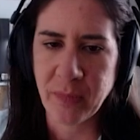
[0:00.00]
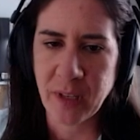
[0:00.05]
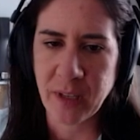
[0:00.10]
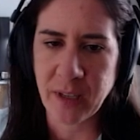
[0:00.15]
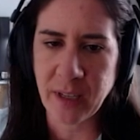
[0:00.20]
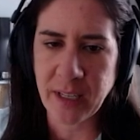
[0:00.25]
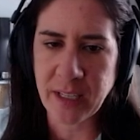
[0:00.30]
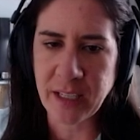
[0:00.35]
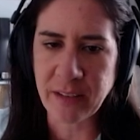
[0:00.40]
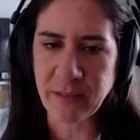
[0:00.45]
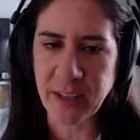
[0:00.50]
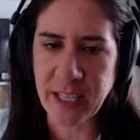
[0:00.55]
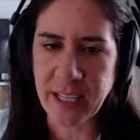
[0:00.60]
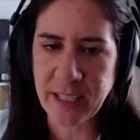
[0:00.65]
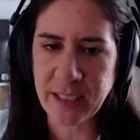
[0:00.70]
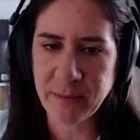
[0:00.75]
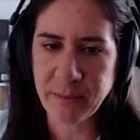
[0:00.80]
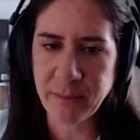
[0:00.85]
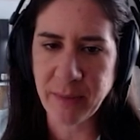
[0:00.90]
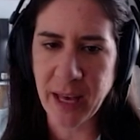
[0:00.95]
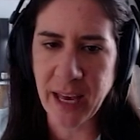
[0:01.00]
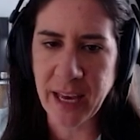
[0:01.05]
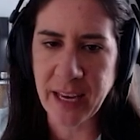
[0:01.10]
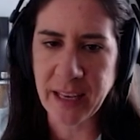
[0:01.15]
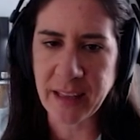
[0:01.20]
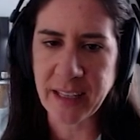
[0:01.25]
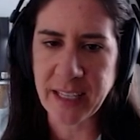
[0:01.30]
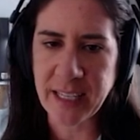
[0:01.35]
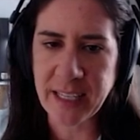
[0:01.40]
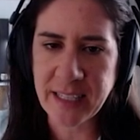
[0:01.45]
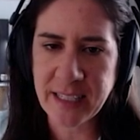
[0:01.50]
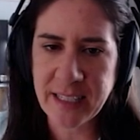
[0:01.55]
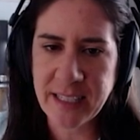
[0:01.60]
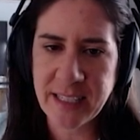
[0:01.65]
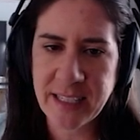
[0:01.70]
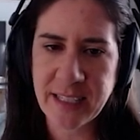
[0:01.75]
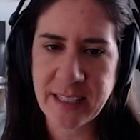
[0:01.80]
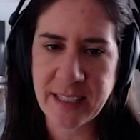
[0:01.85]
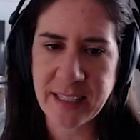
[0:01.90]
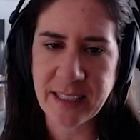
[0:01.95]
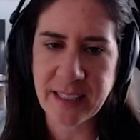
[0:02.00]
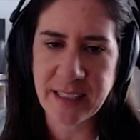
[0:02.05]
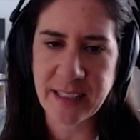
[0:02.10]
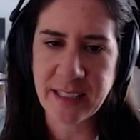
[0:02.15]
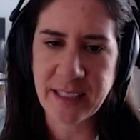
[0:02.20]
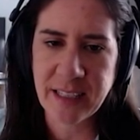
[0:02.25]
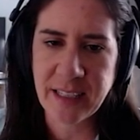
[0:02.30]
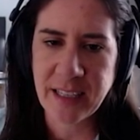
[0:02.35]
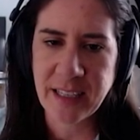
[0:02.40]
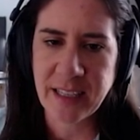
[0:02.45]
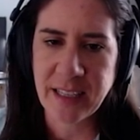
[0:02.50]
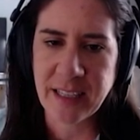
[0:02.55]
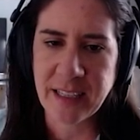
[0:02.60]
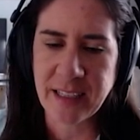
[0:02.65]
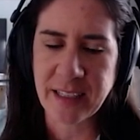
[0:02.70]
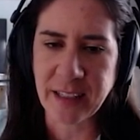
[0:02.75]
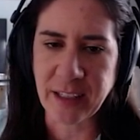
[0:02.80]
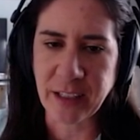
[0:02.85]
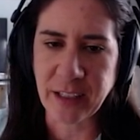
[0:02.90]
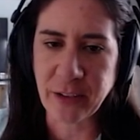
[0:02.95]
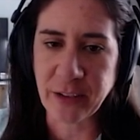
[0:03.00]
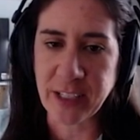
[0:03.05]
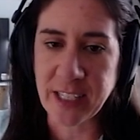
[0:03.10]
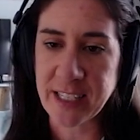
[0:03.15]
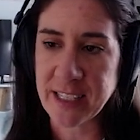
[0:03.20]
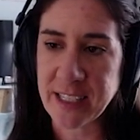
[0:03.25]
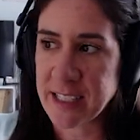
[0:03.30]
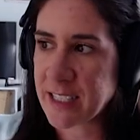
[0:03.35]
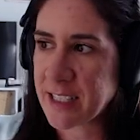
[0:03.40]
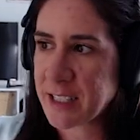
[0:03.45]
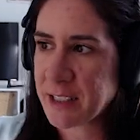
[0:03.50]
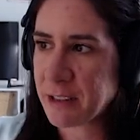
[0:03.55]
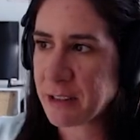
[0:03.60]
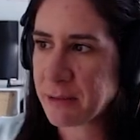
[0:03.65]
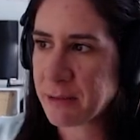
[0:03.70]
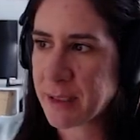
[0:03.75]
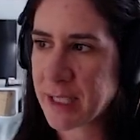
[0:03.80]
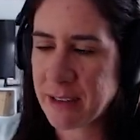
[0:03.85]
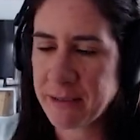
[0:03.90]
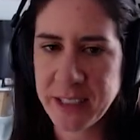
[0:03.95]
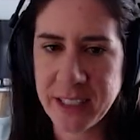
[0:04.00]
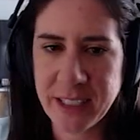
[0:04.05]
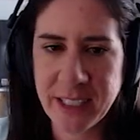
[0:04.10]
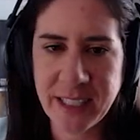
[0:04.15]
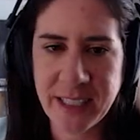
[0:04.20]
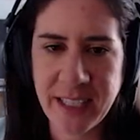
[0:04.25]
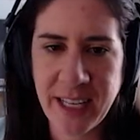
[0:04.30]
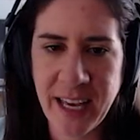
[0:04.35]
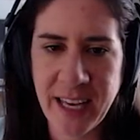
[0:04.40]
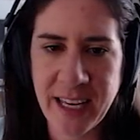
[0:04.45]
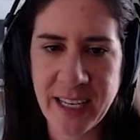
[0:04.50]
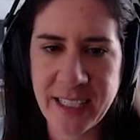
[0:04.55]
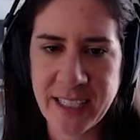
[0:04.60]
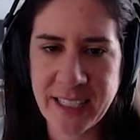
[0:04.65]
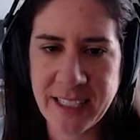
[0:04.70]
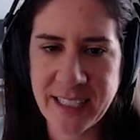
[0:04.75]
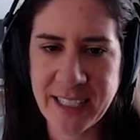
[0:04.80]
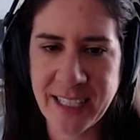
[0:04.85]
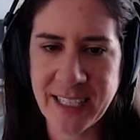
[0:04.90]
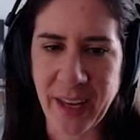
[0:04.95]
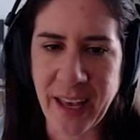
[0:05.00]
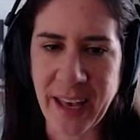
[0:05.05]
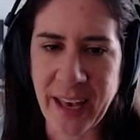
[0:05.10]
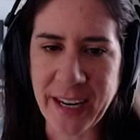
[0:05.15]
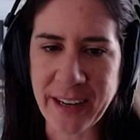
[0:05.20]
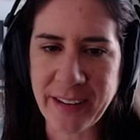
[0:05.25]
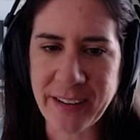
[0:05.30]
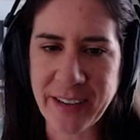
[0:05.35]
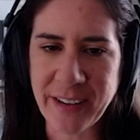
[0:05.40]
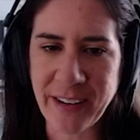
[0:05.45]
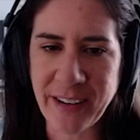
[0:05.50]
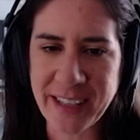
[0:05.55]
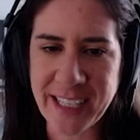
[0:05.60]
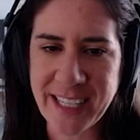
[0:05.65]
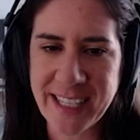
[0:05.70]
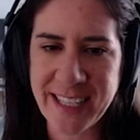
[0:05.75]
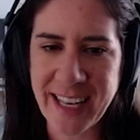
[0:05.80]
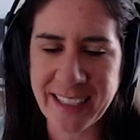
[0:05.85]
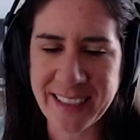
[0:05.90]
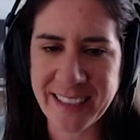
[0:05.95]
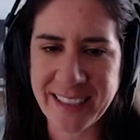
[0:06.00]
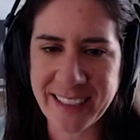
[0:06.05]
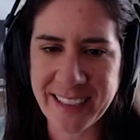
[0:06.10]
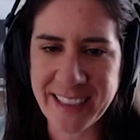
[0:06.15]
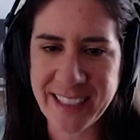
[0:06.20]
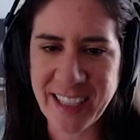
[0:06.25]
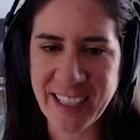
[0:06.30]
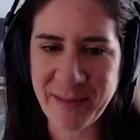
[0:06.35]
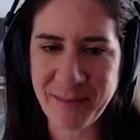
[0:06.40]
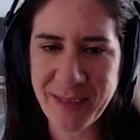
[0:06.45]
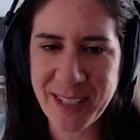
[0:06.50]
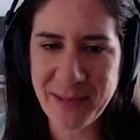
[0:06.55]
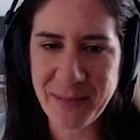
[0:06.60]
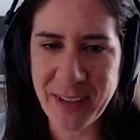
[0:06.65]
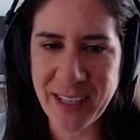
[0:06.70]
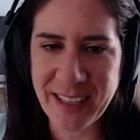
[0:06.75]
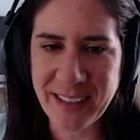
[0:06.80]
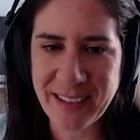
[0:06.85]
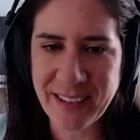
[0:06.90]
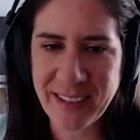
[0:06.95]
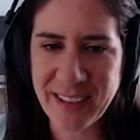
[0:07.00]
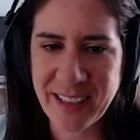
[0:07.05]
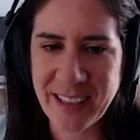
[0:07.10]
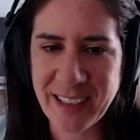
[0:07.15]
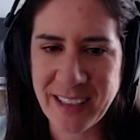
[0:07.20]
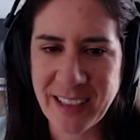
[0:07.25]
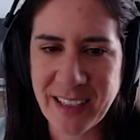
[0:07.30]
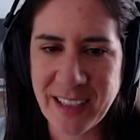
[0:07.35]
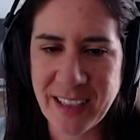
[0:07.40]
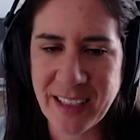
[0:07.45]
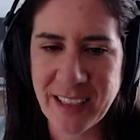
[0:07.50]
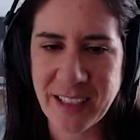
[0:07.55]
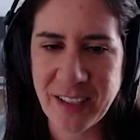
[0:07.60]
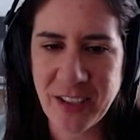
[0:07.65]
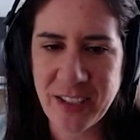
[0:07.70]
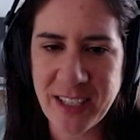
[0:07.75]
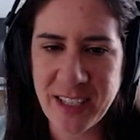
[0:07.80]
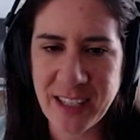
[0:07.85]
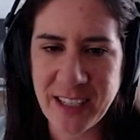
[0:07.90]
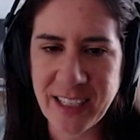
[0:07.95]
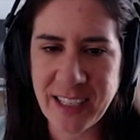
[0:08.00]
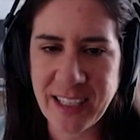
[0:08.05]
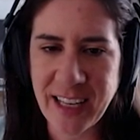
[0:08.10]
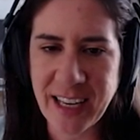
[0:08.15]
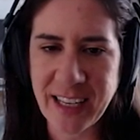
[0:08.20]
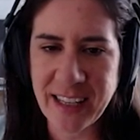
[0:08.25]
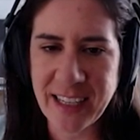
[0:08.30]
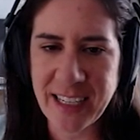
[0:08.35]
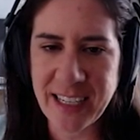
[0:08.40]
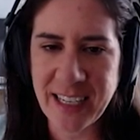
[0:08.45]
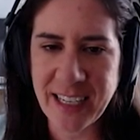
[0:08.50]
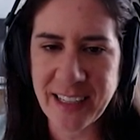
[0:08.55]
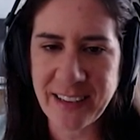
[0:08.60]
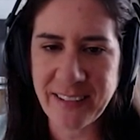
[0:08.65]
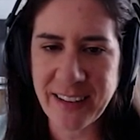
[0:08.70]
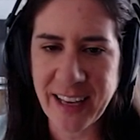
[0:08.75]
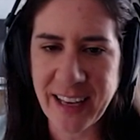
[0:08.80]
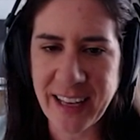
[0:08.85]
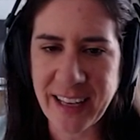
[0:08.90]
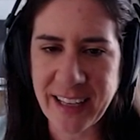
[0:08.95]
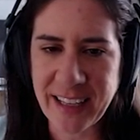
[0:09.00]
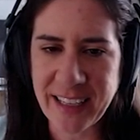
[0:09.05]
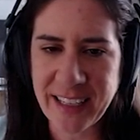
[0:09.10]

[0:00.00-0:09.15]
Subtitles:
Kind of like highlights the creases or whatever in the hat. I don't know all these technical terms, but Just a little highlighting going on